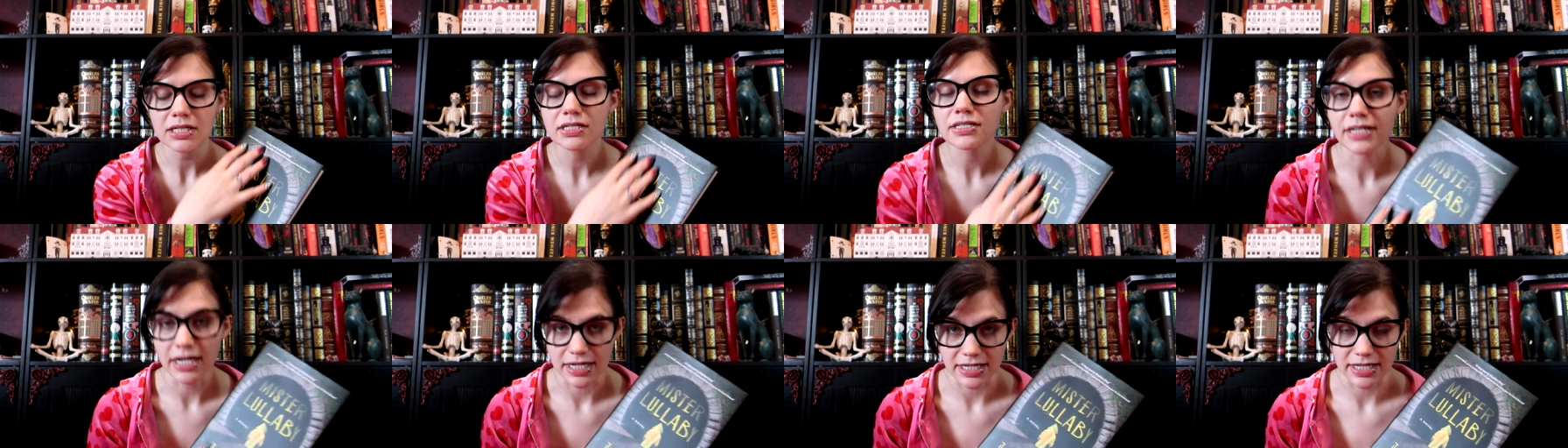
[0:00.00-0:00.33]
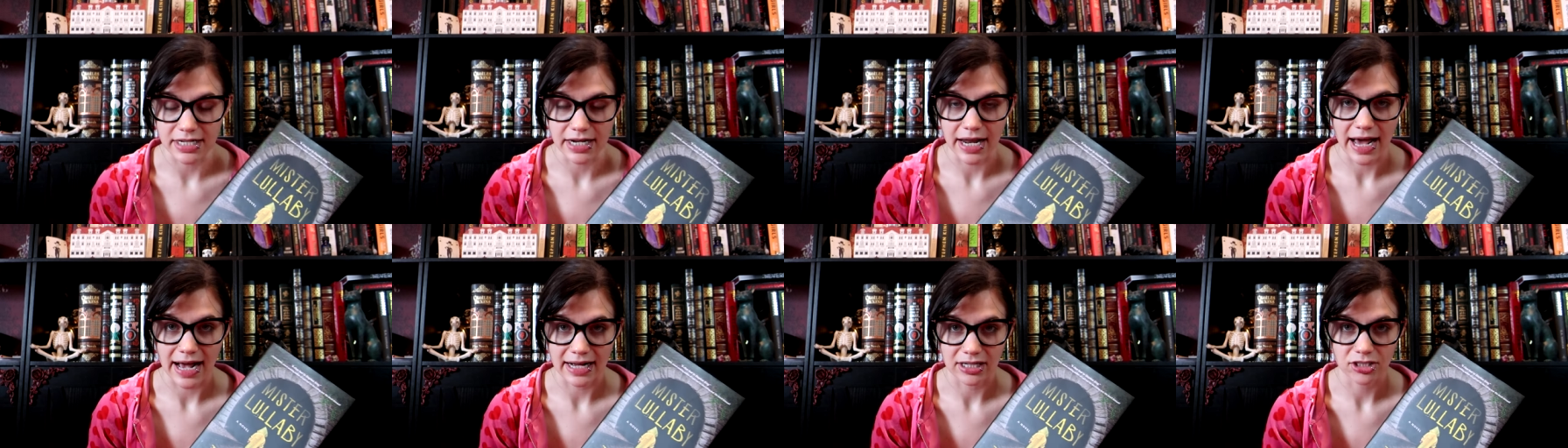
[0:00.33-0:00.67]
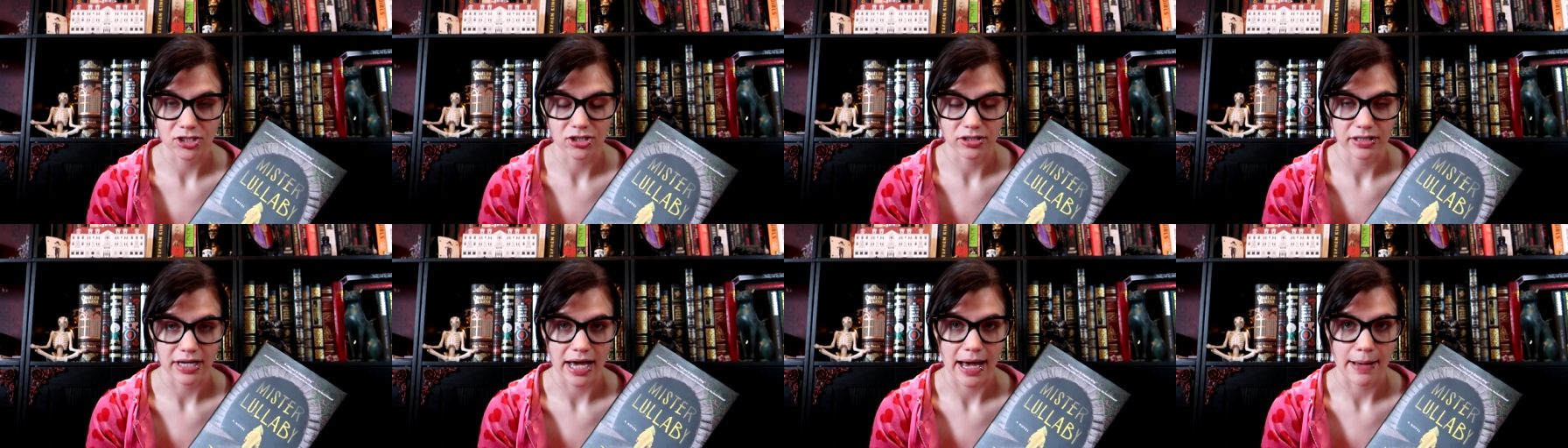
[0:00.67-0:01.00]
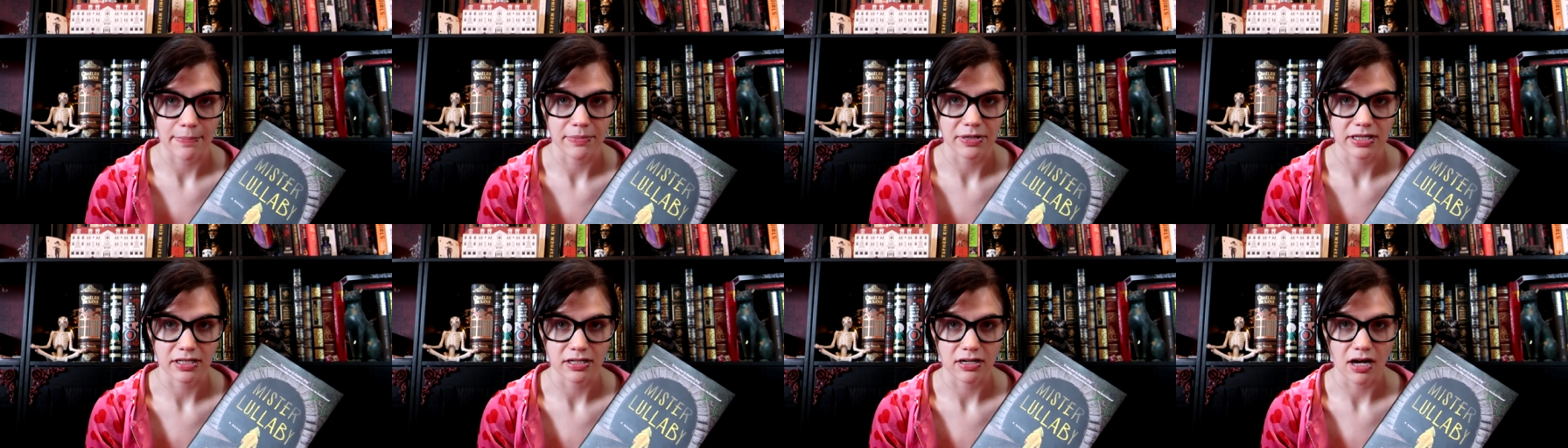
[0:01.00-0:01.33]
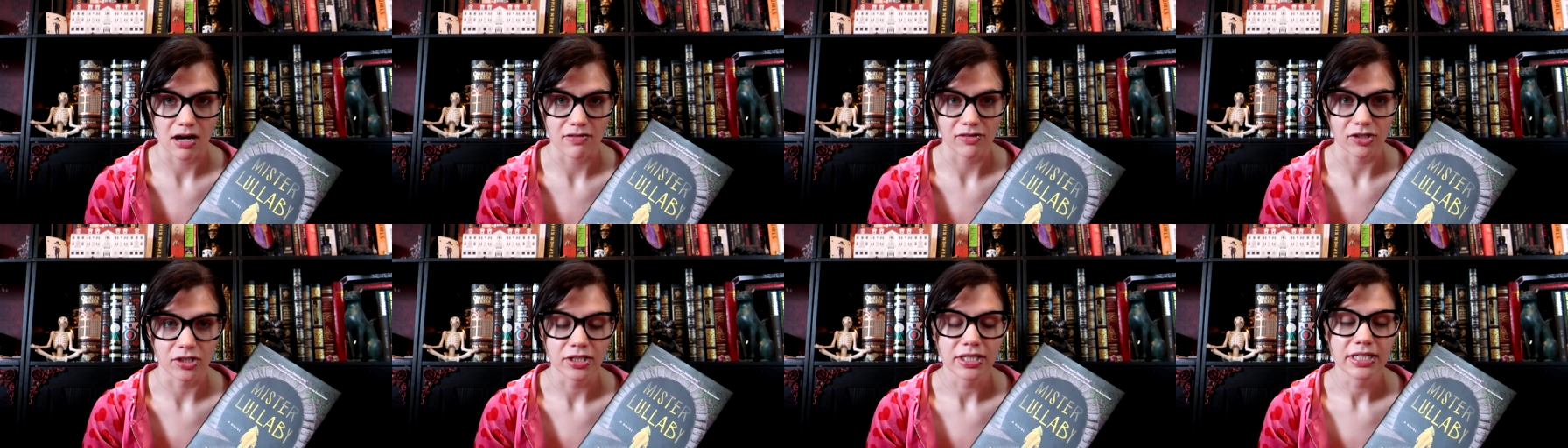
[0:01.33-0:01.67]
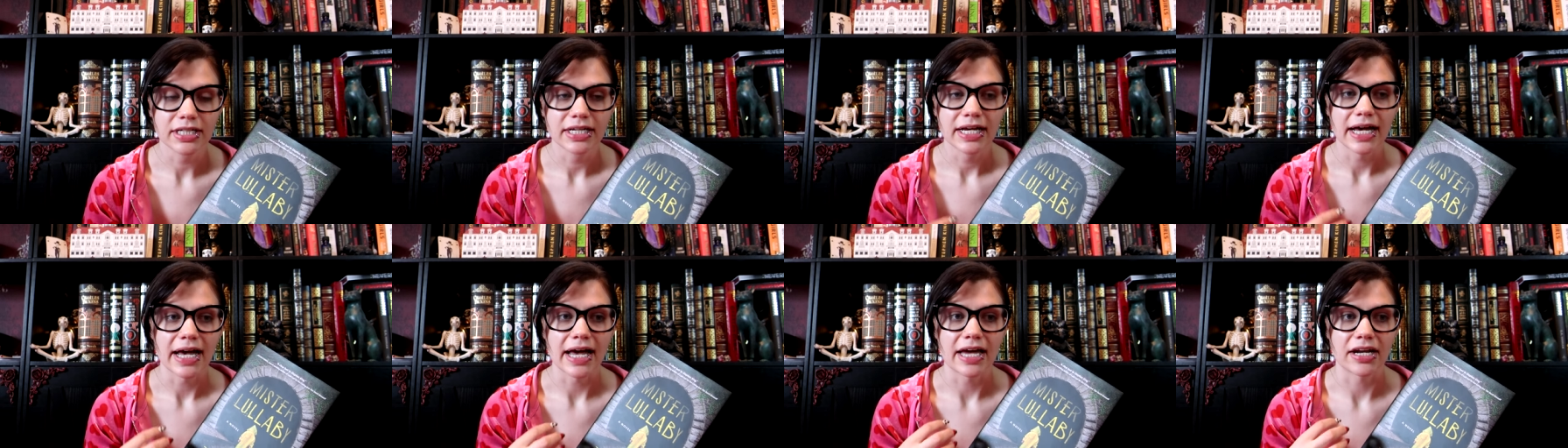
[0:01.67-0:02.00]
doesn't actually happen in the novel.
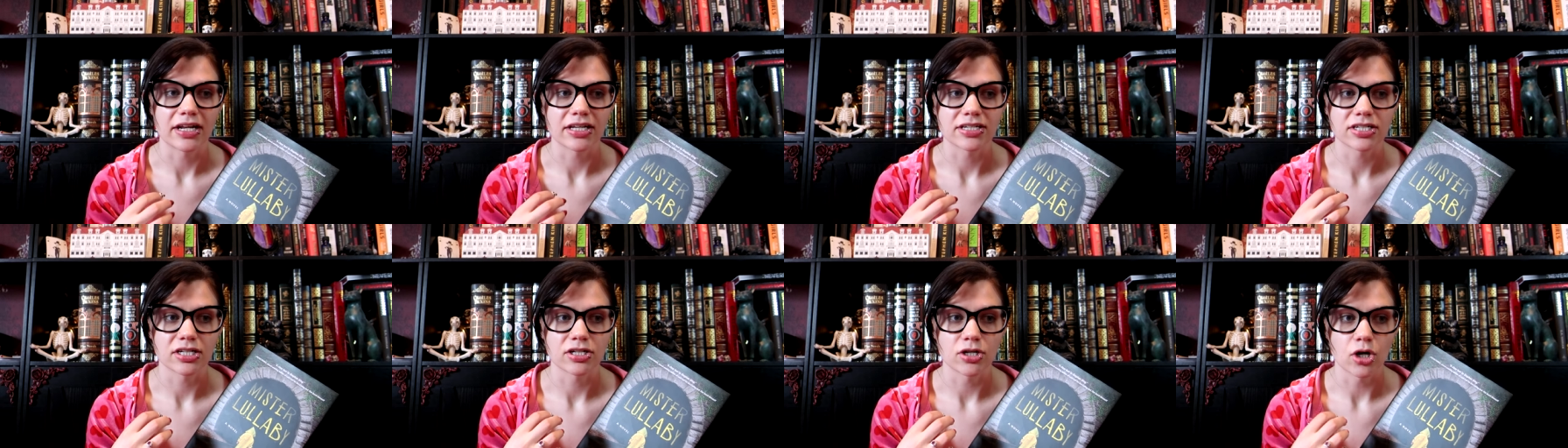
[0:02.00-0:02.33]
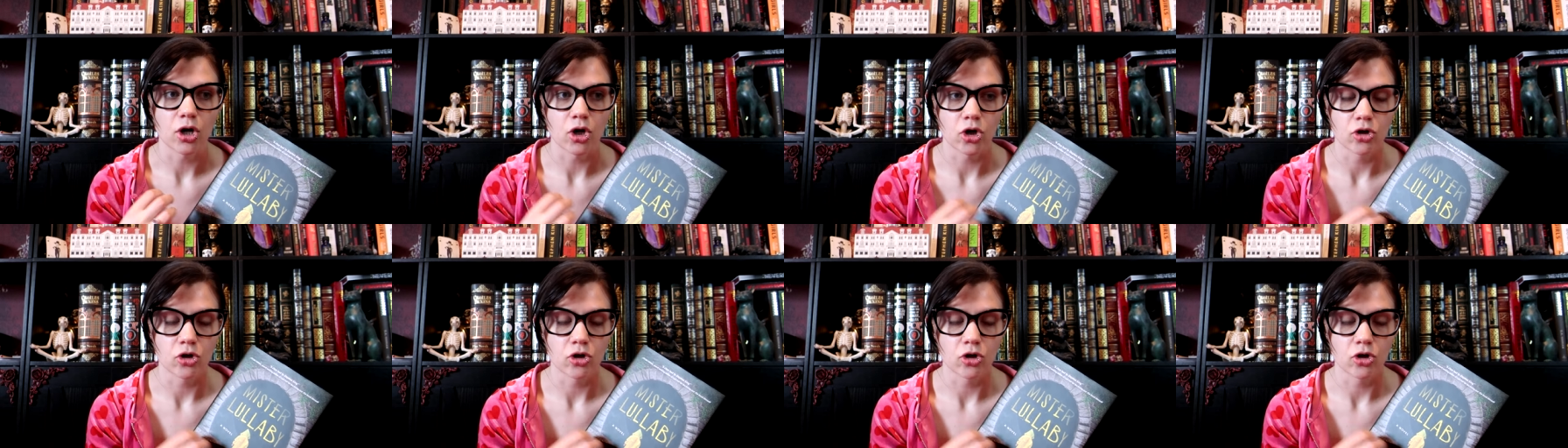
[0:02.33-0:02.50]
And it's an